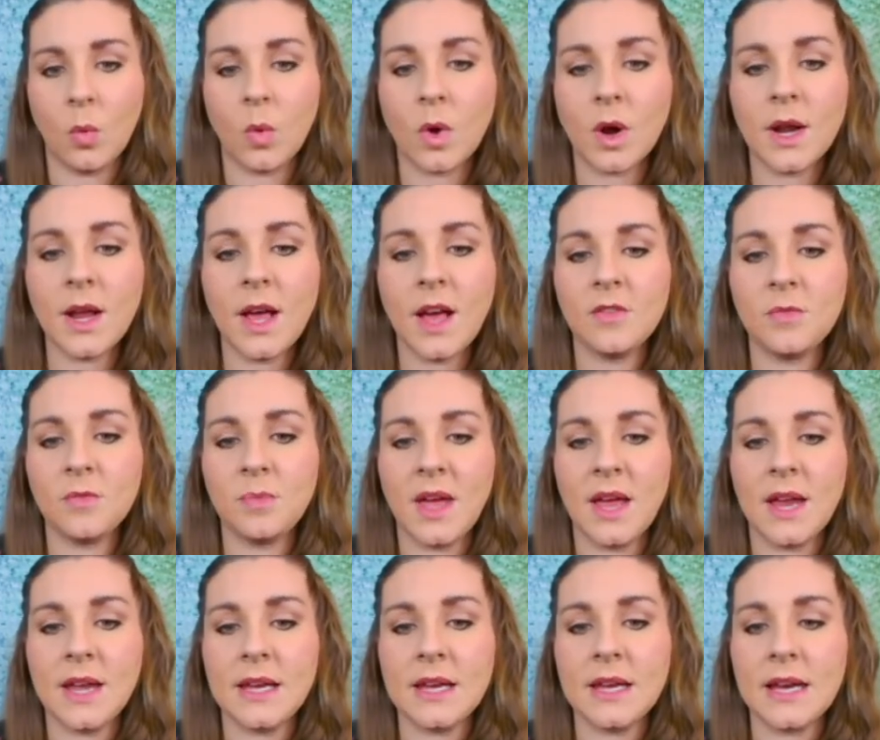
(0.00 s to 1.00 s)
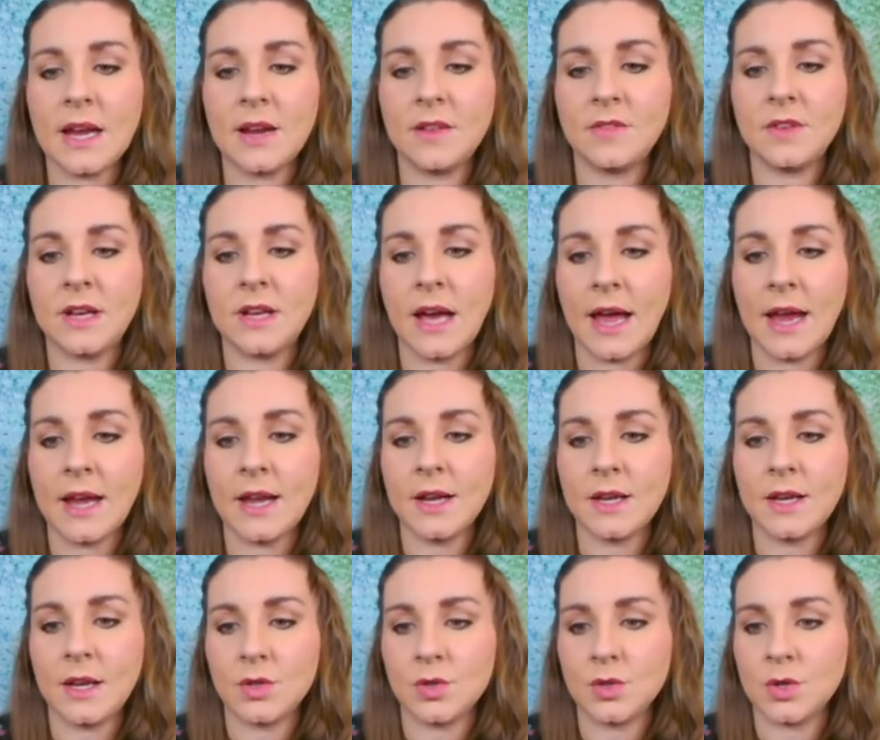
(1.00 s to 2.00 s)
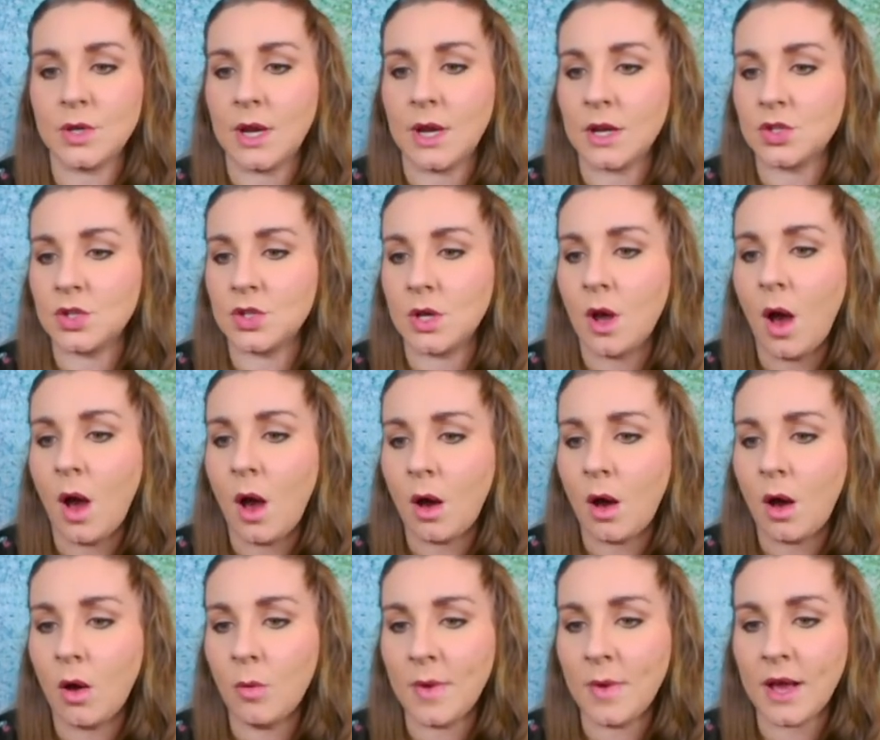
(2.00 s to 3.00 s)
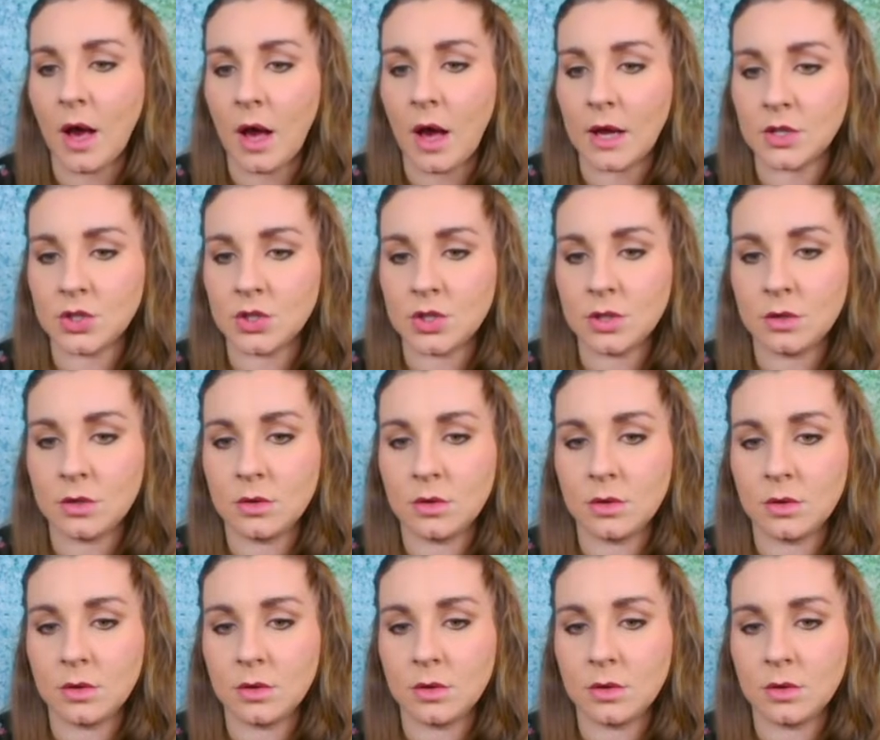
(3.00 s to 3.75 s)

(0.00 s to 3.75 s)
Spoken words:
We're gonna have Penny kind of guide an introduction. Oh my gosh.